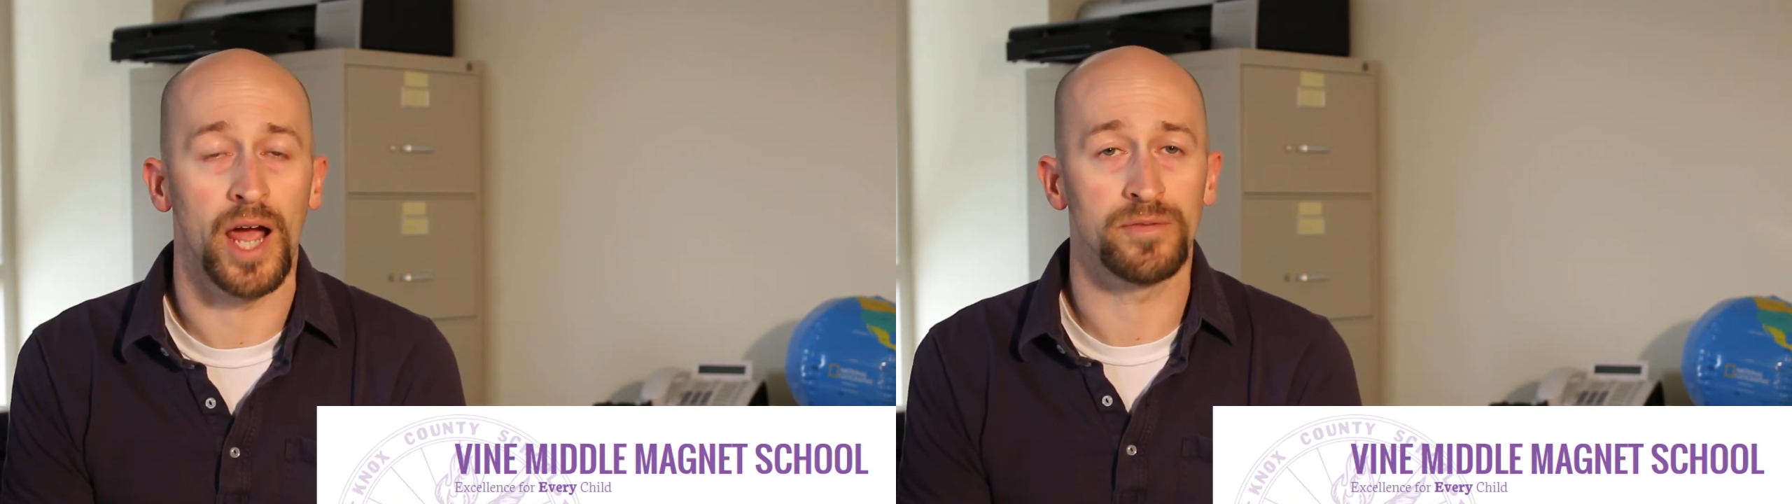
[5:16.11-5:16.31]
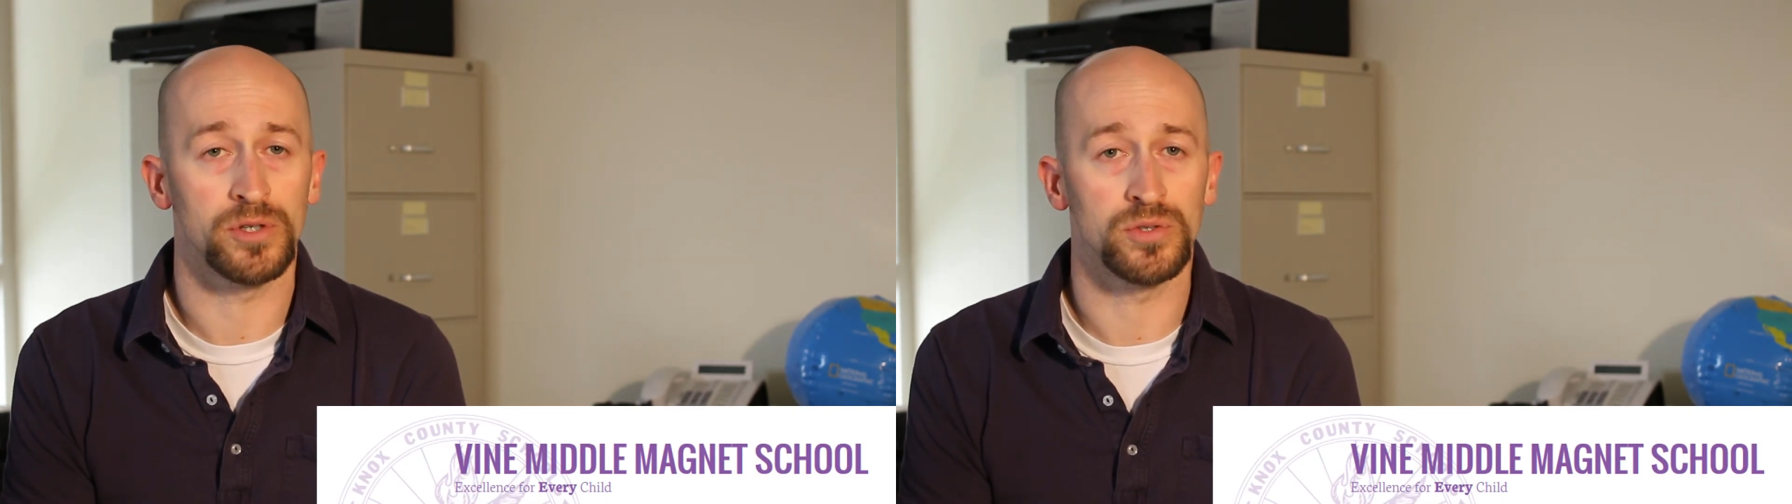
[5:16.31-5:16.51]

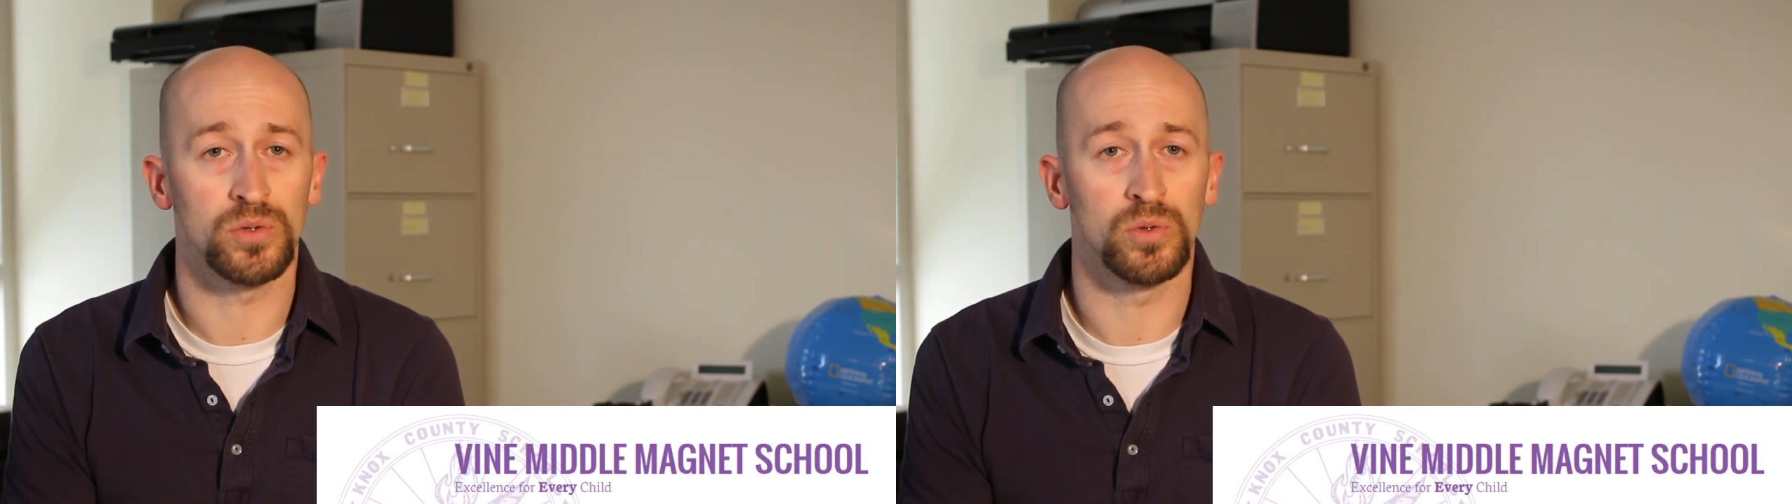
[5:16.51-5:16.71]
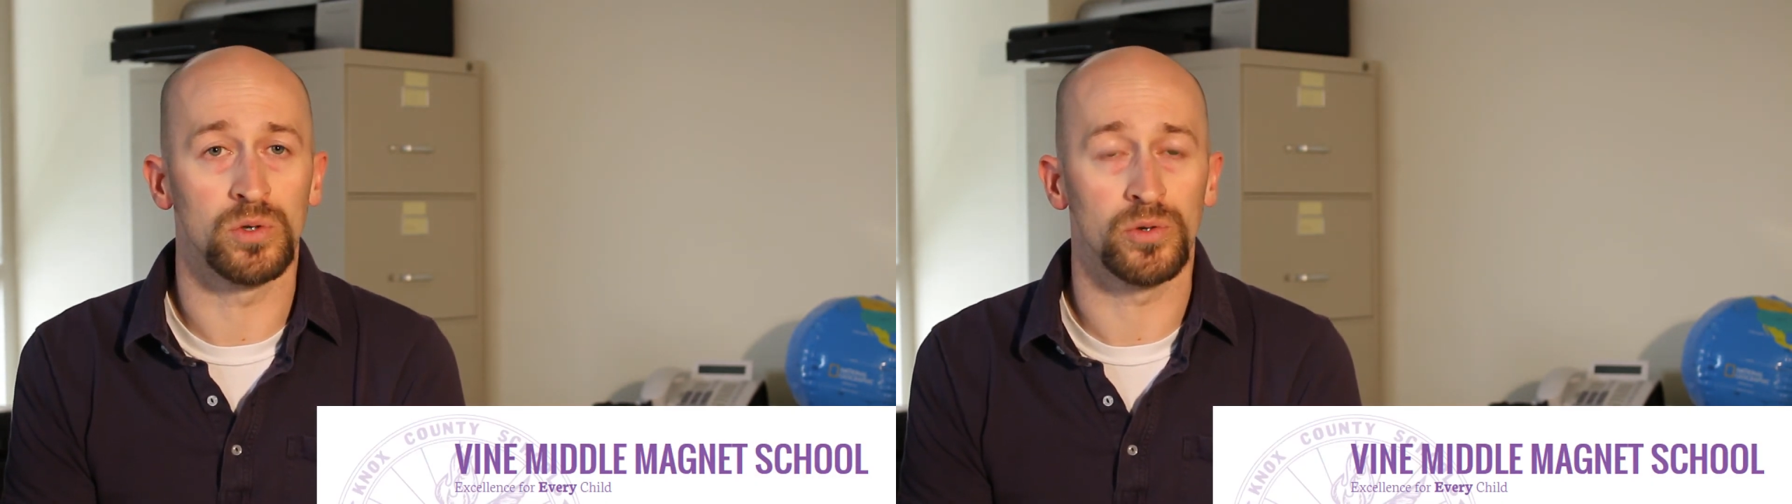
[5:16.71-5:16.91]

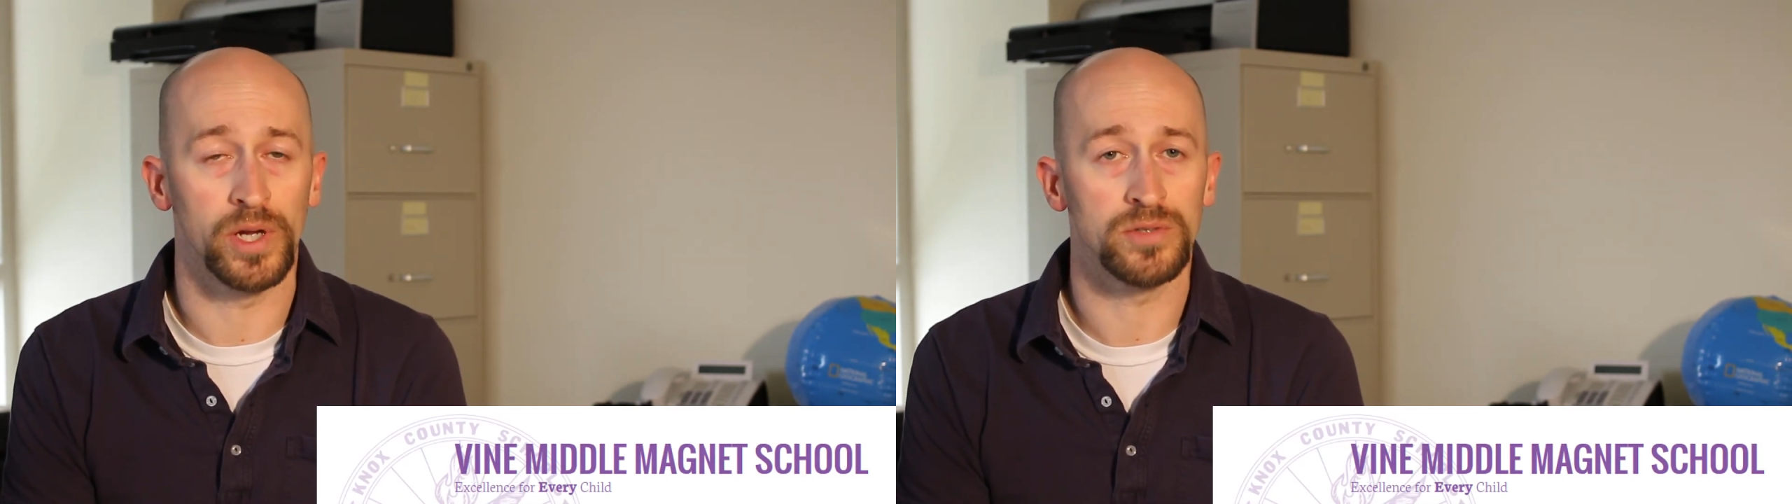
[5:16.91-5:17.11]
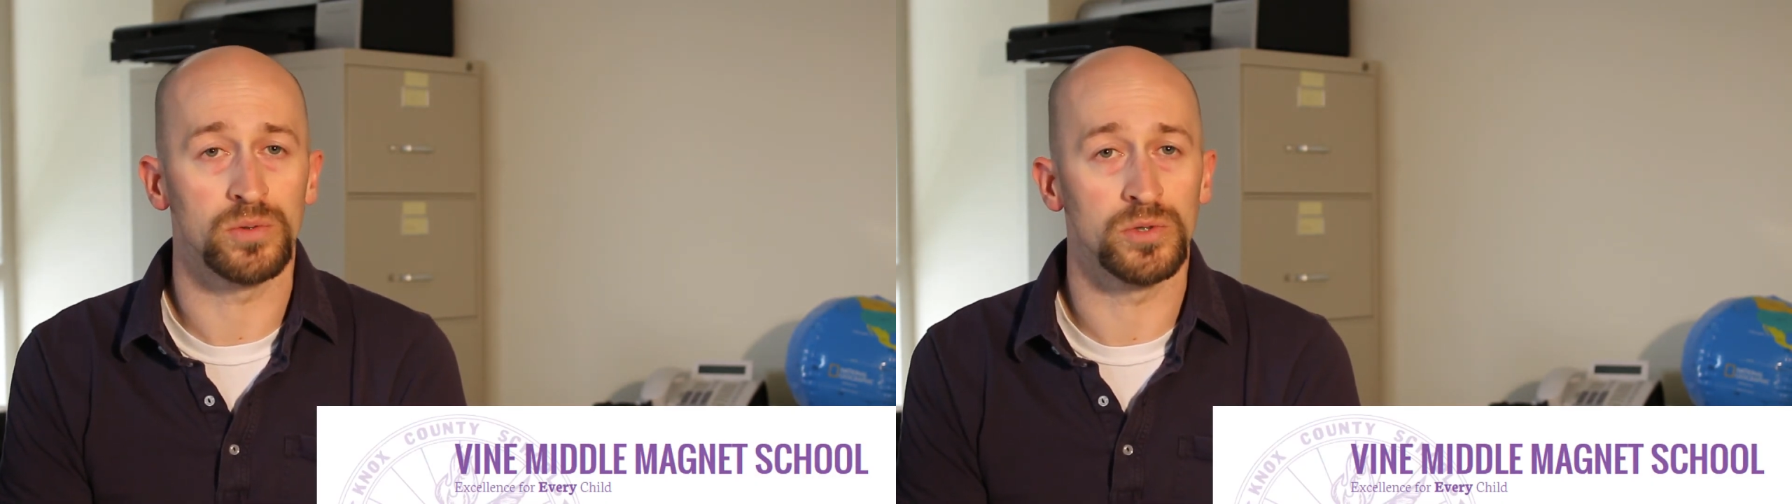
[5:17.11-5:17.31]
after-school
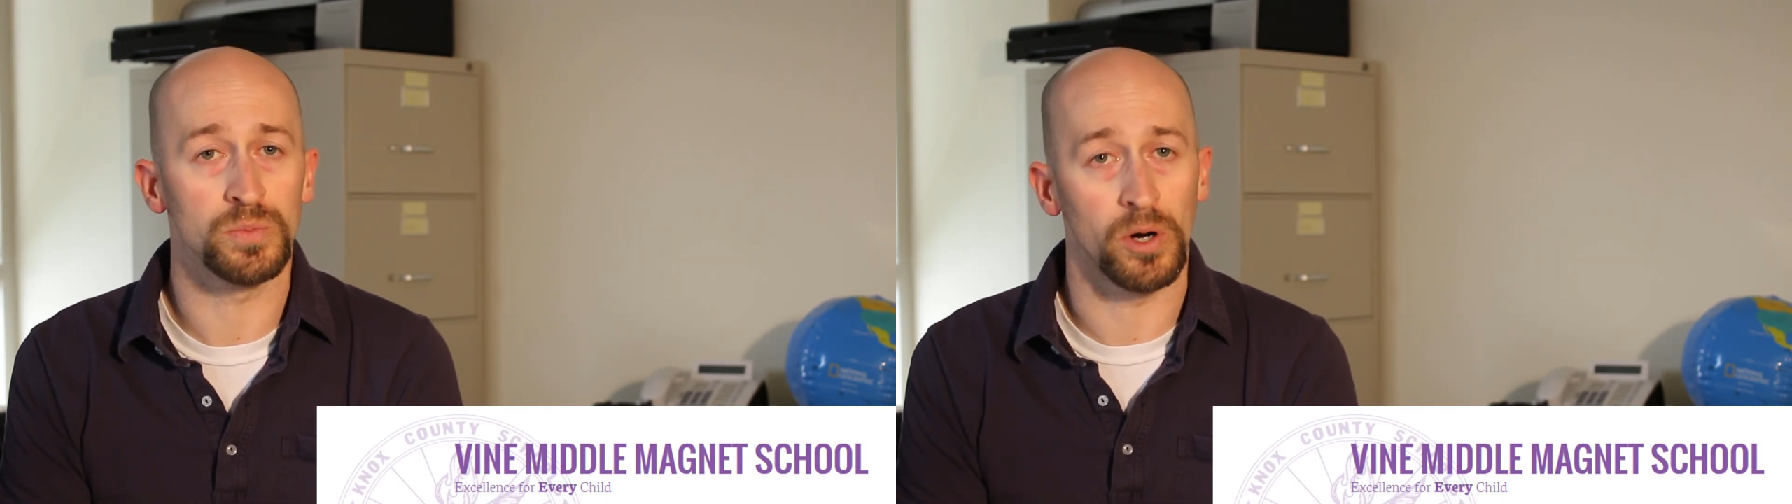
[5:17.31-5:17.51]
Great Schools